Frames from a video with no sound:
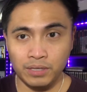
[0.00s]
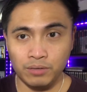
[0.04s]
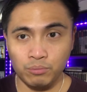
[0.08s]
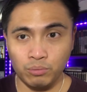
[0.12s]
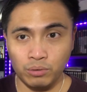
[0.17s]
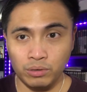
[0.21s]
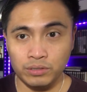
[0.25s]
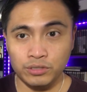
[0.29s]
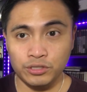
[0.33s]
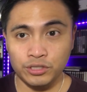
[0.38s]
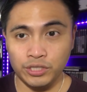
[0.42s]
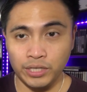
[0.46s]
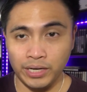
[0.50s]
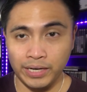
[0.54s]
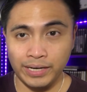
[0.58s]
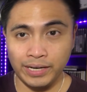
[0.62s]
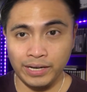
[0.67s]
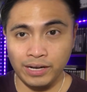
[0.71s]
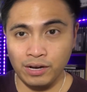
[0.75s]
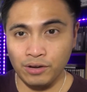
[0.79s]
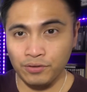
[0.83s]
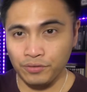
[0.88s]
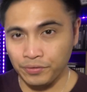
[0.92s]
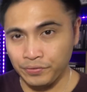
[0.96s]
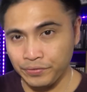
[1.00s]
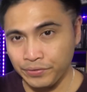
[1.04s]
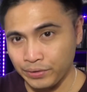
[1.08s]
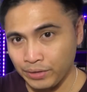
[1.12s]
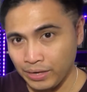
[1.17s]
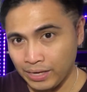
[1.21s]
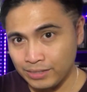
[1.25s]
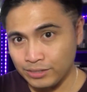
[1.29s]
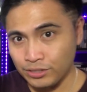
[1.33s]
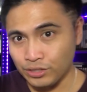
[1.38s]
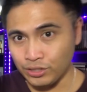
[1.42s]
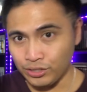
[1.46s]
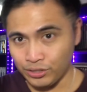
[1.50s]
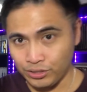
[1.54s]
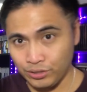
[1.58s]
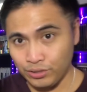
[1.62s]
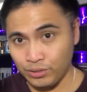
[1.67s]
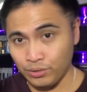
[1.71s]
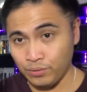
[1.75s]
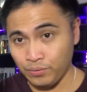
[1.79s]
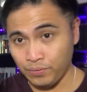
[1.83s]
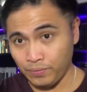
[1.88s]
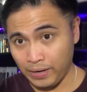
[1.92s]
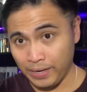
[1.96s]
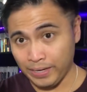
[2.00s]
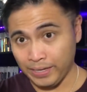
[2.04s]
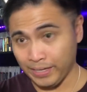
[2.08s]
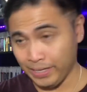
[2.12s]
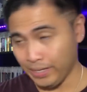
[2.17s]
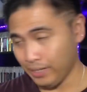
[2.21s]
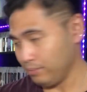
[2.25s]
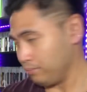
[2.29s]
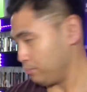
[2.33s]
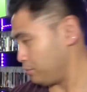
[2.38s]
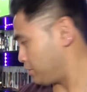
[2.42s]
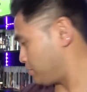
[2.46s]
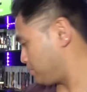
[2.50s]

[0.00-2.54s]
worth checking out if you guys are into fighting games.